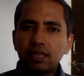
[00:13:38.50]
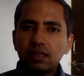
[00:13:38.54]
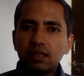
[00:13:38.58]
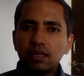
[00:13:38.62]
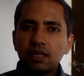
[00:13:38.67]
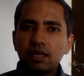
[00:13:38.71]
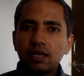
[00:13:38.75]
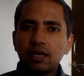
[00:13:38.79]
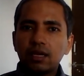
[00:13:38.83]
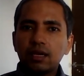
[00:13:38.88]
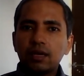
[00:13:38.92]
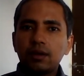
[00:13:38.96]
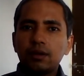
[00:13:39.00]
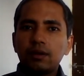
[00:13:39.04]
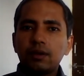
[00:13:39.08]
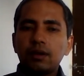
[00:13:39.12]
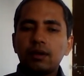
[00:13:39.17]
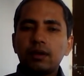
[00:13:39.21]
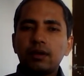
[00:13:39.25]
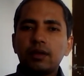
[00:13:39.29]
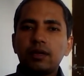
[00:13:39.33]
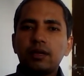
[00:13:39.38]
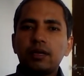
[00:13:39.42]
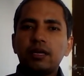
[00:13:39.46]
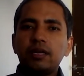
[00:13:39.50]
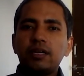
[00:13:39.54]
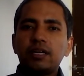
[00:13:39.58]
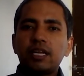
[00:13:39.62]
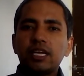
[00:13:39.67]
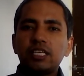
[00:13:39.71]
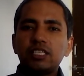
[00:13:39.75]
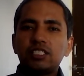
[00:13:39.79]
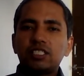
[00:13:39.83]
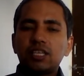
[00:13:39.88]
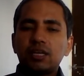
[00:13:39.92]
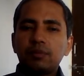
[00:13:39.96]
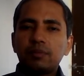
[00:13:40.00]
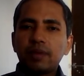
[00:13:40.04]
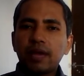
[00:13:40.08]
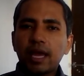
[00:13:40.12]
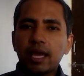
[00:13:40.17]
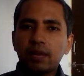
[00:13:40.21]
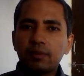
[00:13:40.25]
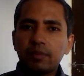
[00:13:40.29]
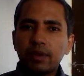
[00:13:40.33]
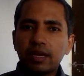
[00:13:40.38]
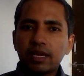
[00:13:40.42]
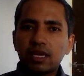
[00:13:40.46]
the intention
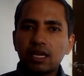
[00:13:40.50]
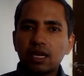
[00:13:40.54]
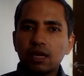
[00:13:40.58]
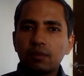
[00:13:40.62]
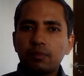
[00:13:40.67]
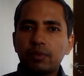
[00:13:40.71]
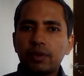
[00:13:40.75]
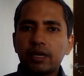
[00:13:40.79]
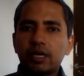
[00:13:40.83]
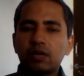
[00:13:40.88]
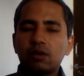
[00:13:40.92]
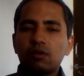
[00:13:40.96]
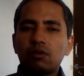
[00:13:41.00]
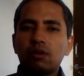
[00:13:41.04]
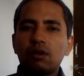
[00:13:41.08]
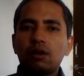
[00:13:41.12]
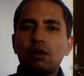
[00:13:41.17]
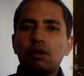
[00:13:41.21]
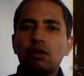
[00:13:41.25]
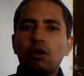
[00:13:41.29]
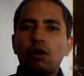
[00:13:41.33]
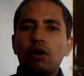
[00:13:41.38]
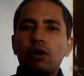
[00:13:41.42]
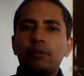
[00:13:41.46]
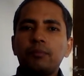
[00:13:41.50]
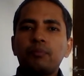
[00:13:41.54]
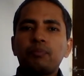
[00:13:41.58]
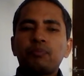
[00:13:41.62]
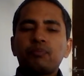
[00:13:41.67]
behind making a particular law,